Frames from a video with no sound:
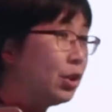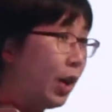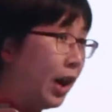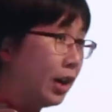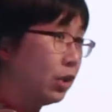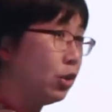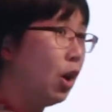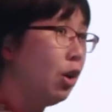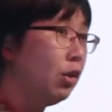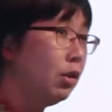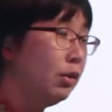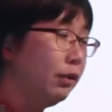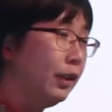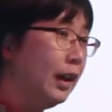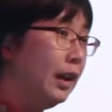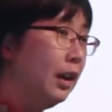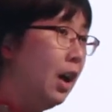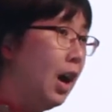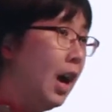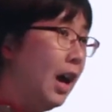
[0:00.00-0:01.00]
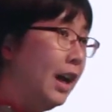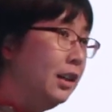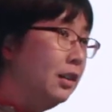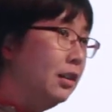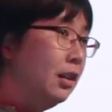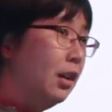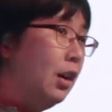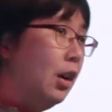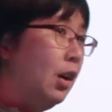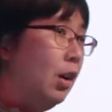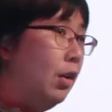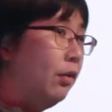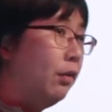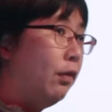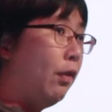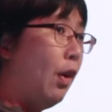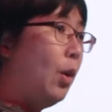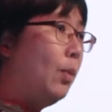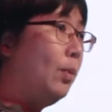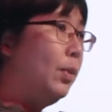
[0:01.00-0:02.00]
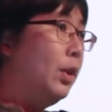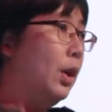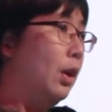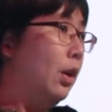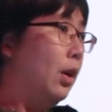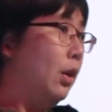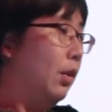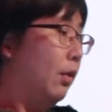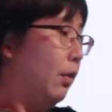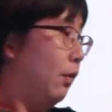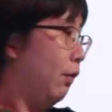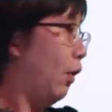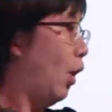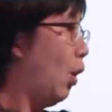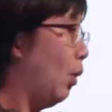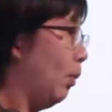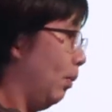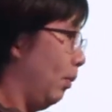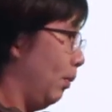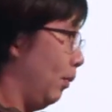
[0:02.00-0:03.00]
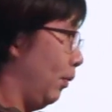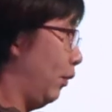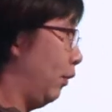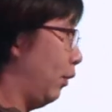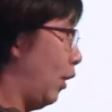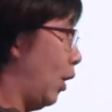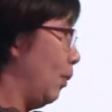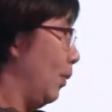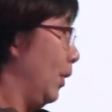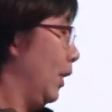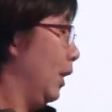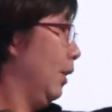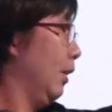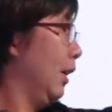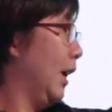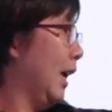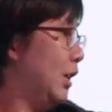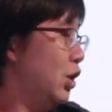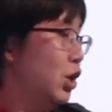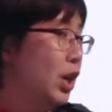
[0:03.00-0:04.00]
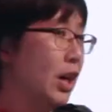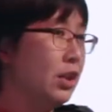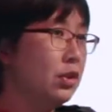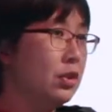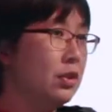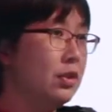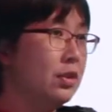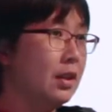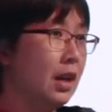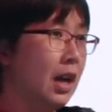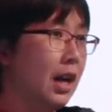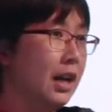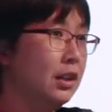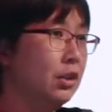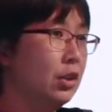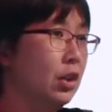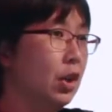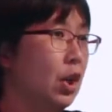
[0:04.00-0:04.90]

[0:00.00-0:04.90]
tractography line from the injection site